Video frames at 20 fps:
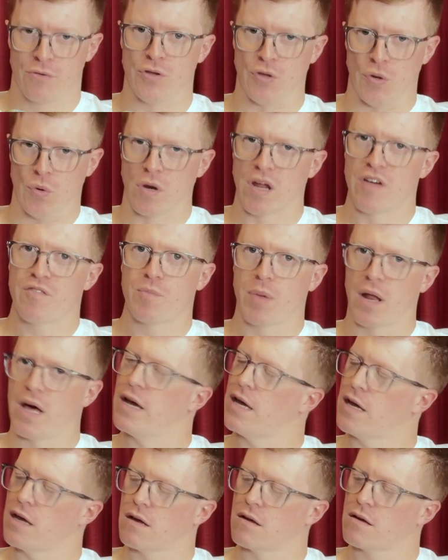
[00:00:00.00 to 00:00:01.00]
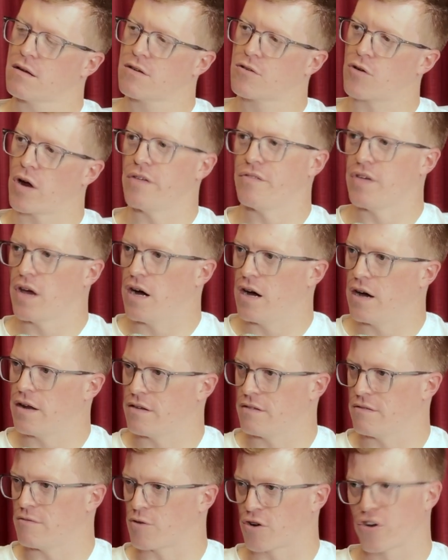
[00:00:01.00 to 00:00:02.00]
you love playing graveyard
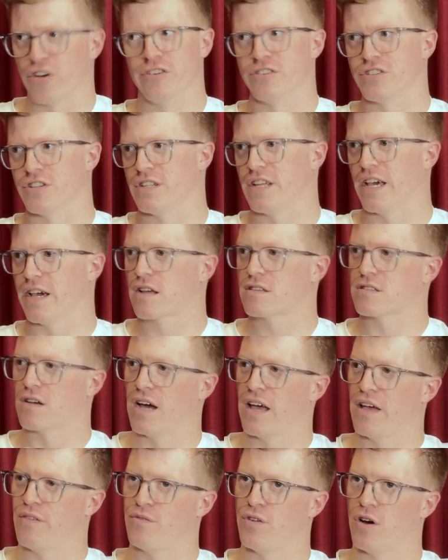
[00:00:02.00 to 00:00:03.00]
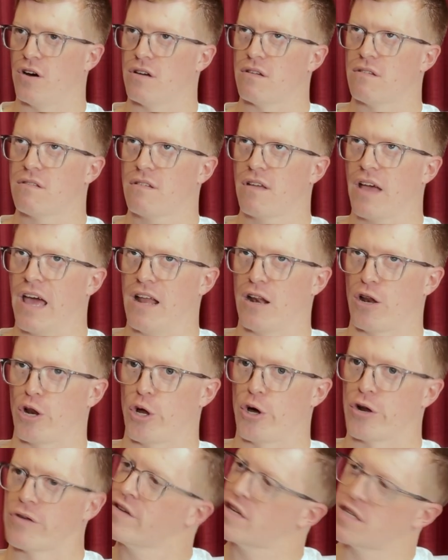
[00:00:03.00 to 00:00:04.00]
and recursion decks. I have not had a
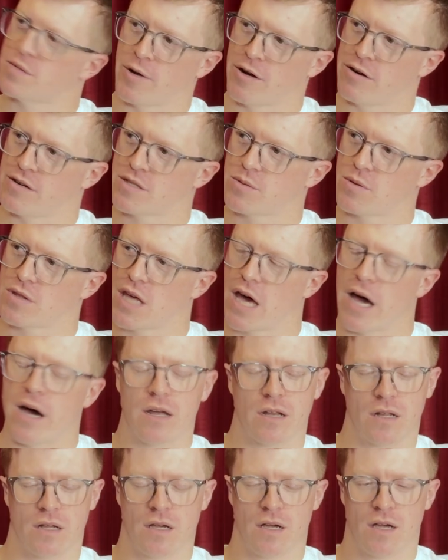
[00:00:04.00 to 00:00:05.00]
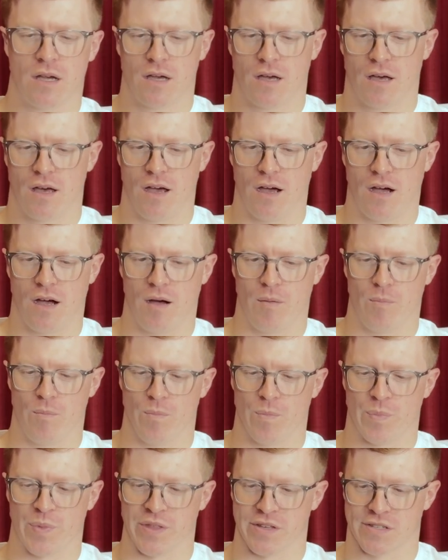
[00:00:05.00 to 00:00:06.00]
lot of experience with that.
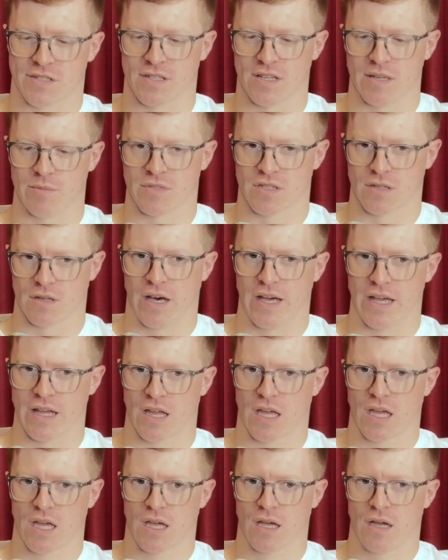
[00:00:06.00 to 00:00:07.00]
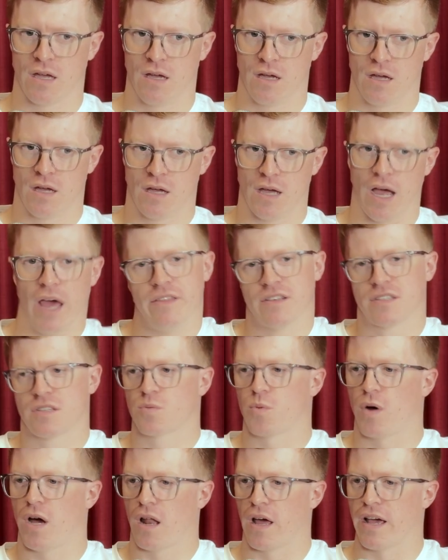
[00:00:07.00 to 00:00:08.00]
This seems like, and this is
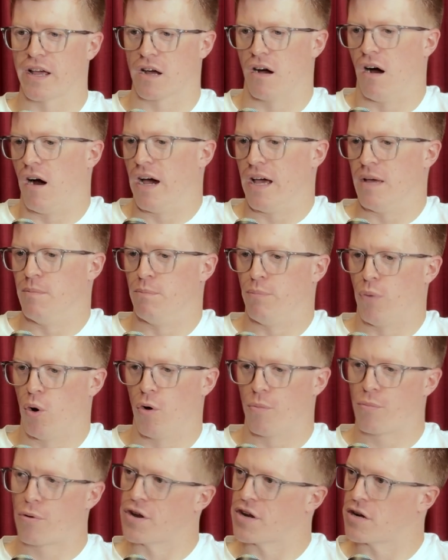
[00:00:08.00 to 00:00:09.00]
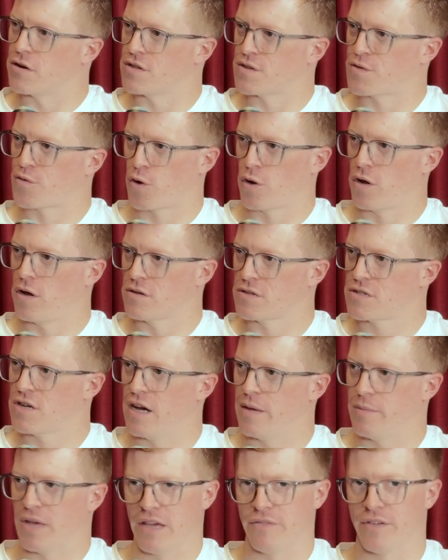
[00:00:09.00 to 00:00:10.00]
why I bought precons for a long
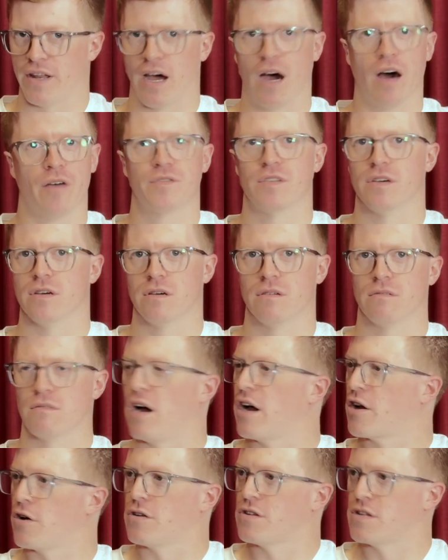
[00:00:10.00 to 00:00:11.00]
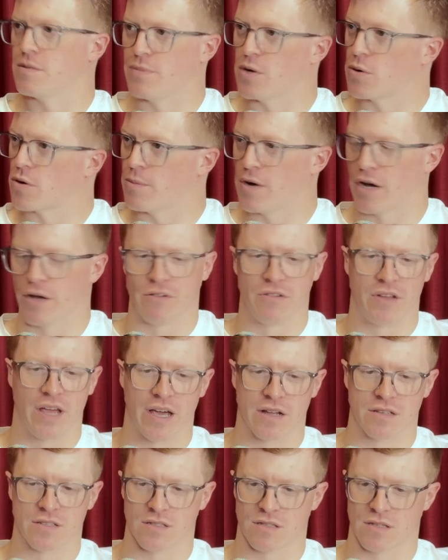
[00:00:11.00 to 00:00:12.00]
time, even after I got into building my own
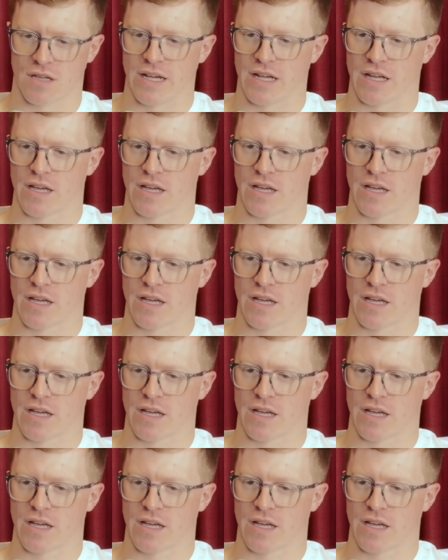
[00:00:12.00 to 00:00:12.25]
decks, is